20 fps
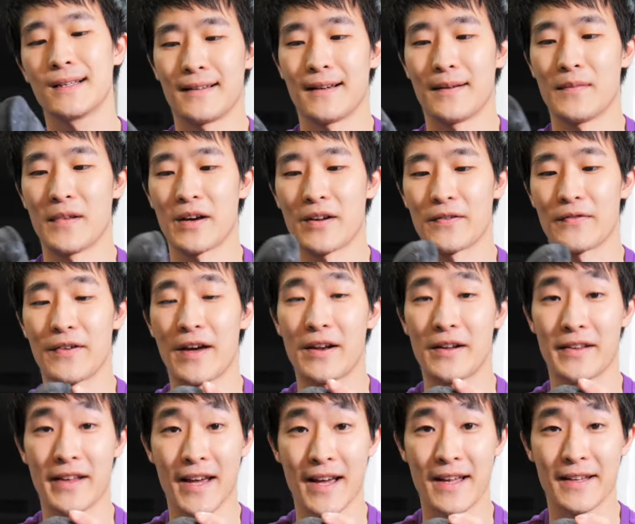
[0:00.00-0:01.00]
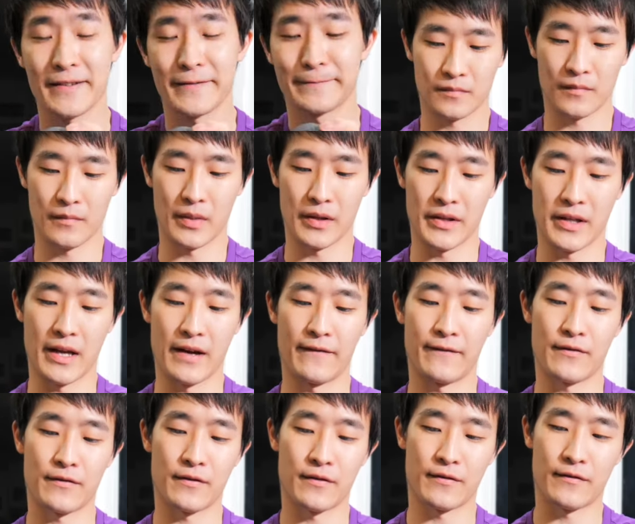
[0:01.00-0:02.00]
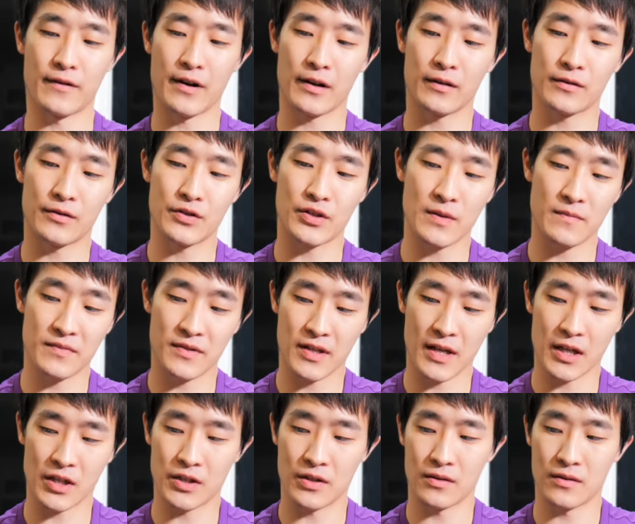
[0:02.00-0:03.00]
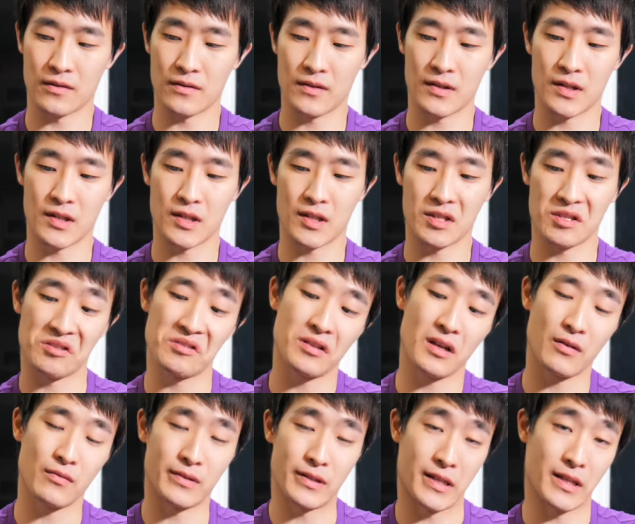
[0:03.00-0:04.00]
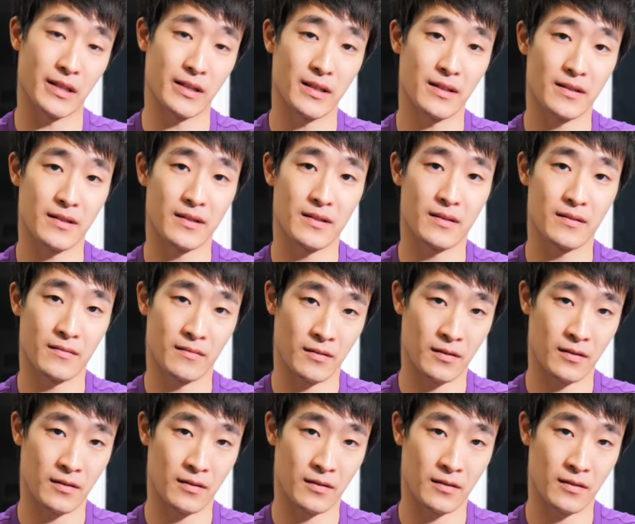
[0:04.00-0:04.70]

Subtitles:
I'm not a fan of that. But yeah, for regular gym sessions, I would take this.